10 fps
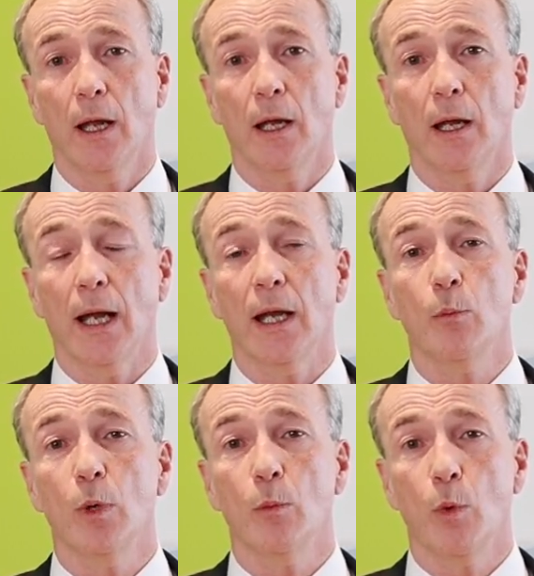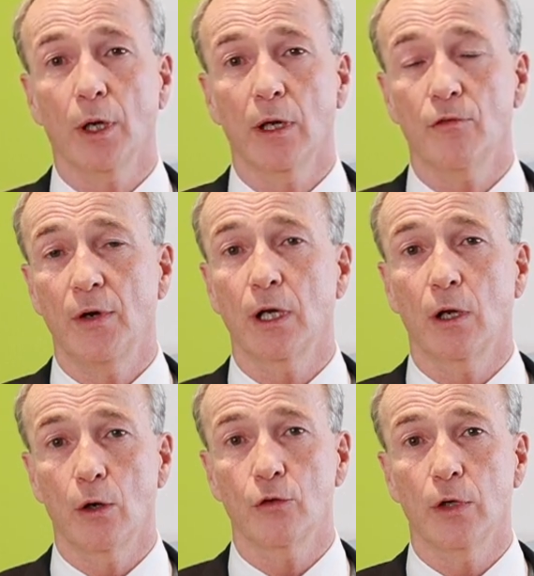and we're working very
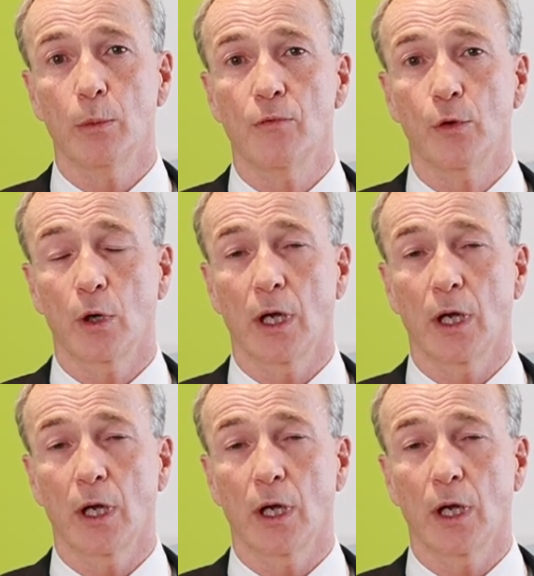closely with an